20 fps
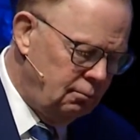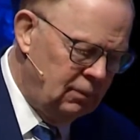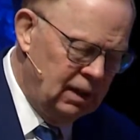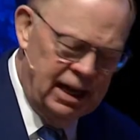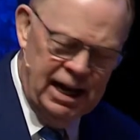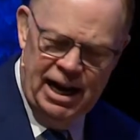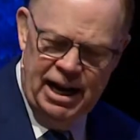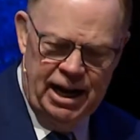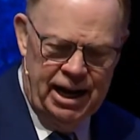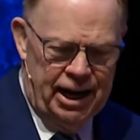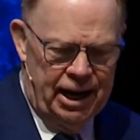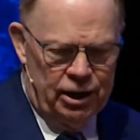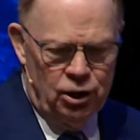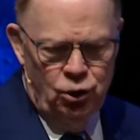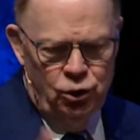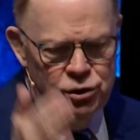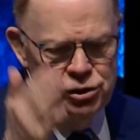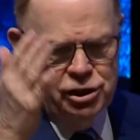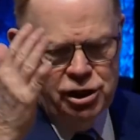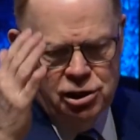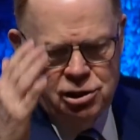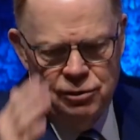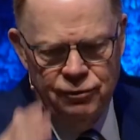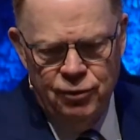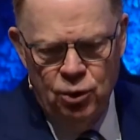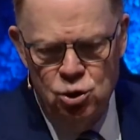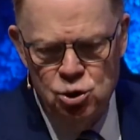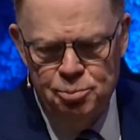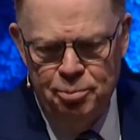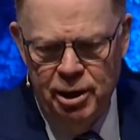I couldn't get to
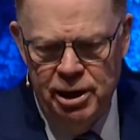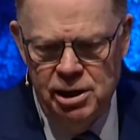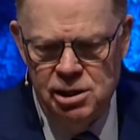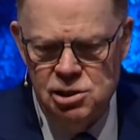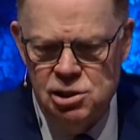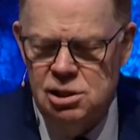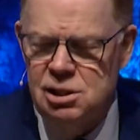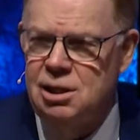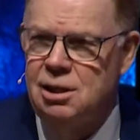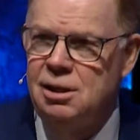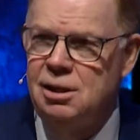first base.